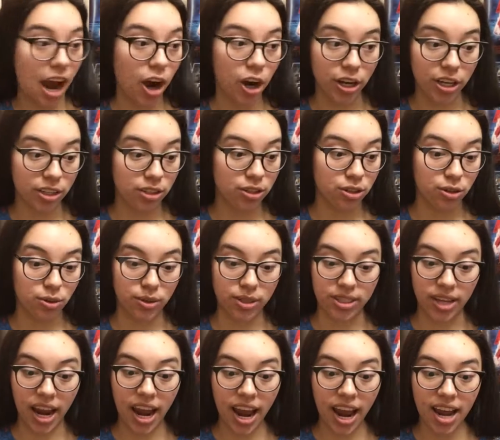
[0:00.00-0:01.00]
outed to
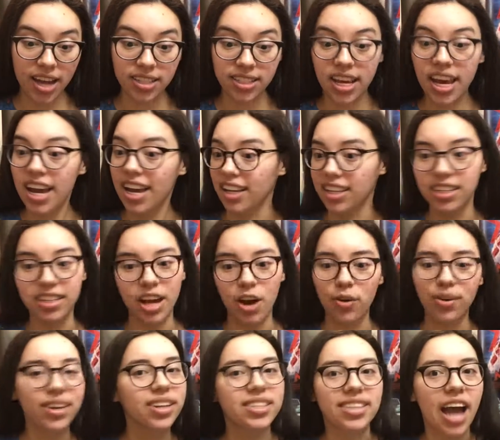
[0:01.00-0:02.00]
his aunt, and then now
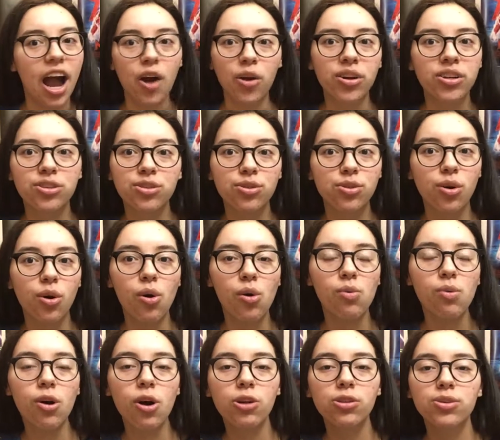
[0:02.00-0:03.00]
he gets outed to the
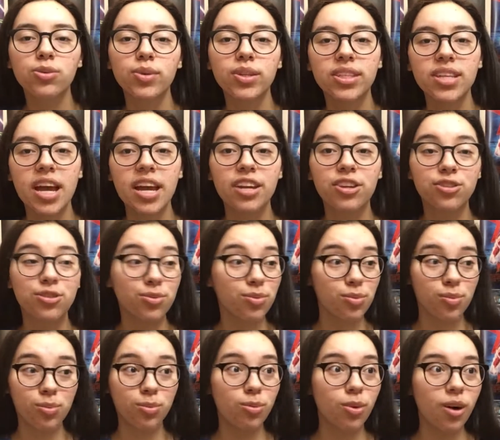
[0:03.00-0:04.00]
whole world, so it's like,
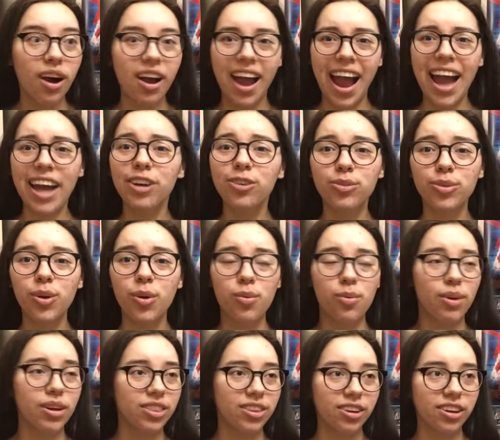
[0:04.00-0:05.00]
what? I don't know
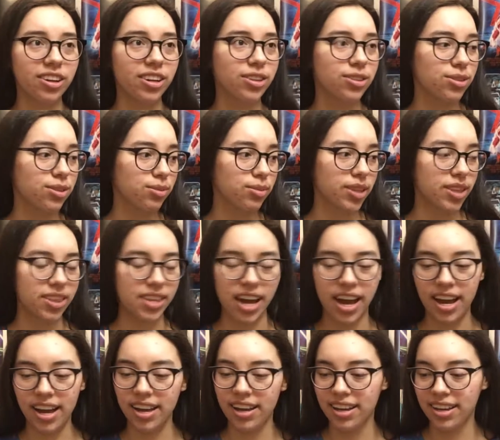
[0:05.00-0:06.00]
what they're gonna do with
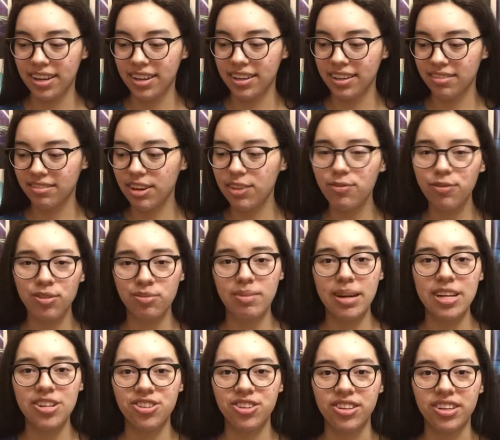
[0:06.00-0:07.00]
that
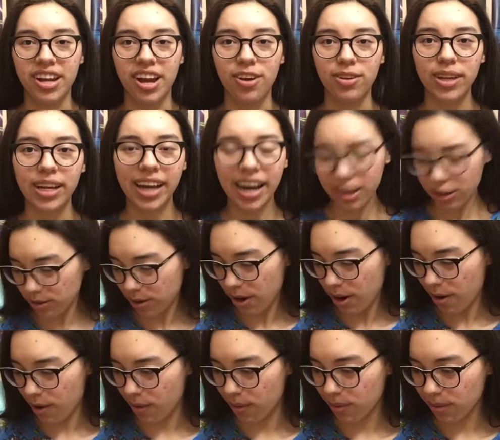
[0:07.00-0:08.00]
information now. Like, I don't
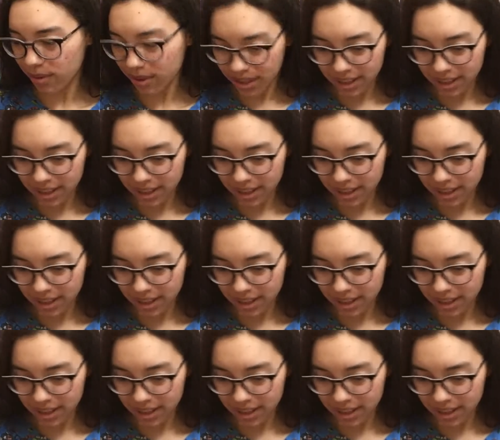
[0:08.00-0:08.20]
know.